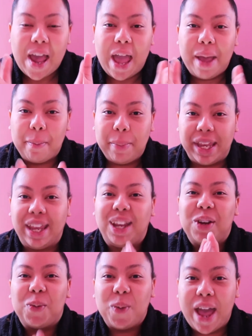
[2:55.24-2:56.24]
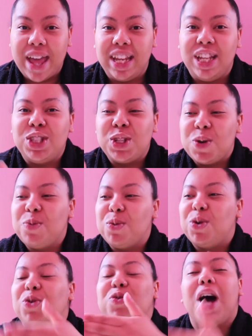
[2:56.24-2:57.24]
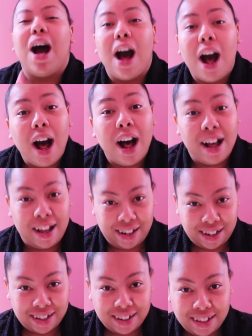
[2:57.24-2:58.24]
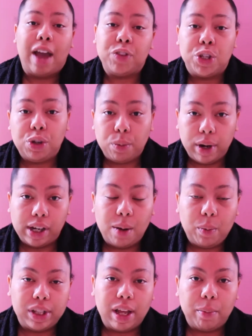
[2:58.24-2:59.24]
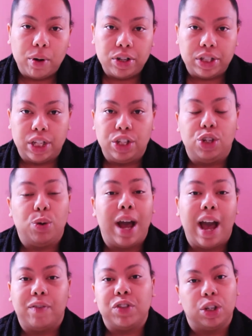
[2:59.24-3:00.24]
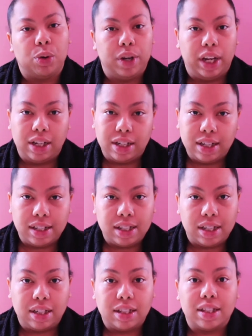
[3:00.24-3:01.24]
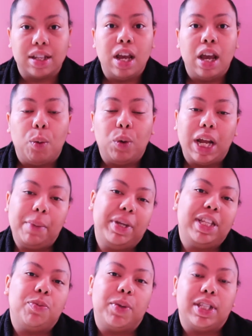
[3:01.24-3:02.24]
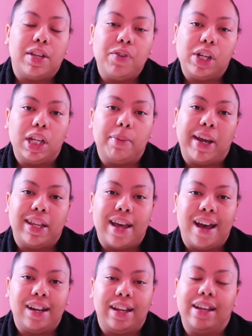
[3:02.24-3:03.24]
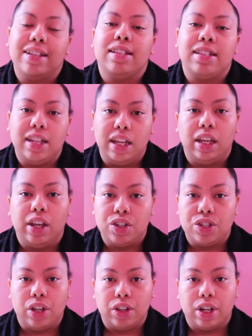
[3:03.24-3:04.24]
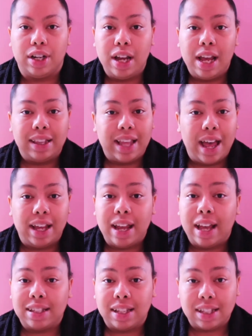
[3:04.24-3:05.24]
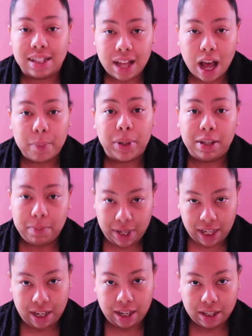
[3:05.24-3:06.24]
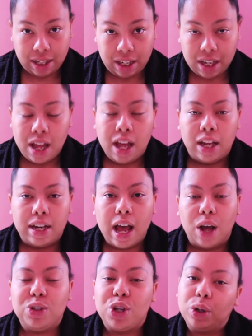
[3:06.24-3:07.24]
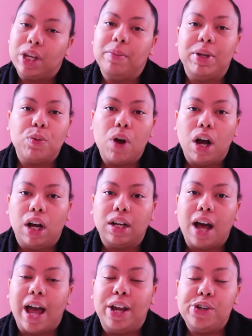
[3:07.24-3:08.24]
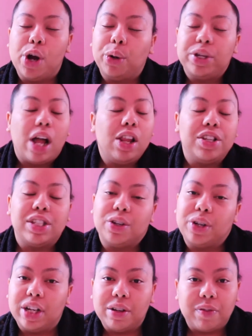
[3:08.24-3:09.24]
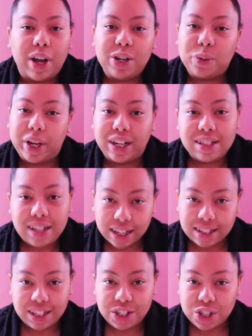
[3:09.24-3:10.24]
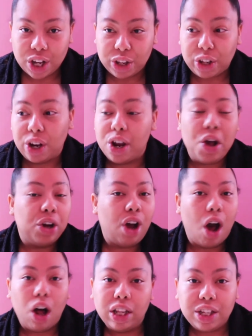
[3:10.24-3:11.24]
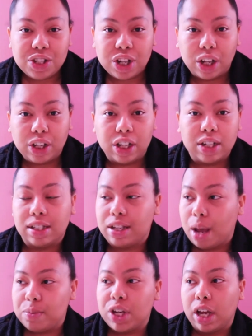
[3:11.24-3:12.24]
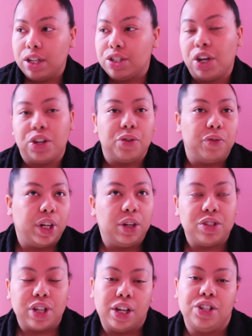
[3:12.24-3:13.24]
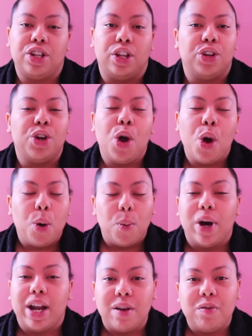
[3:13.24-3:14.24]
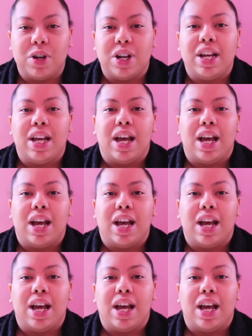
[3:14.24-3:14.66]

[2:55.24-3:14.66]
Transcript: and being ready to move on. After you break up with that person, you have to create a distance. What I mean specifically by that is seeing each other. That has to stop immediately. Now, don't get me wrong. I know y'all are still gonna find a way to text each other, call each other, Snapchat each other, video chat each other, whatever.